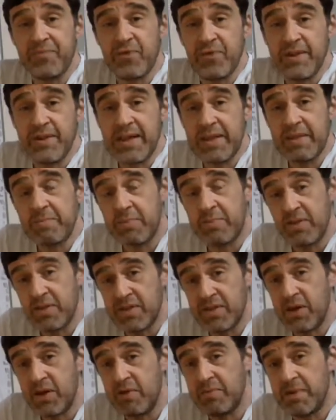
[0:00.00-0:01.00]
Neath Port
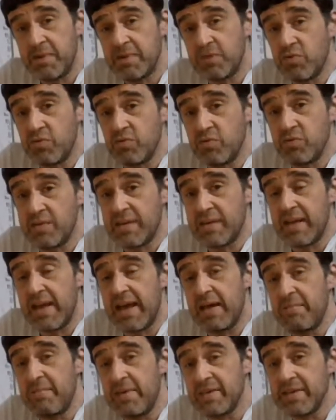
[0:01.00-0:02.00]
Talbot Schools and
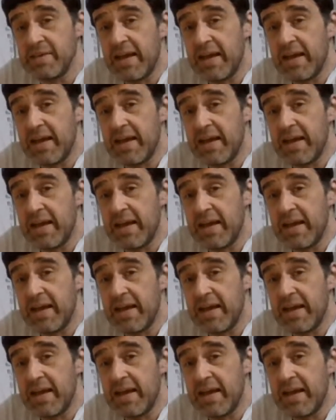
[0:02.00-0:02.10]
Libraries,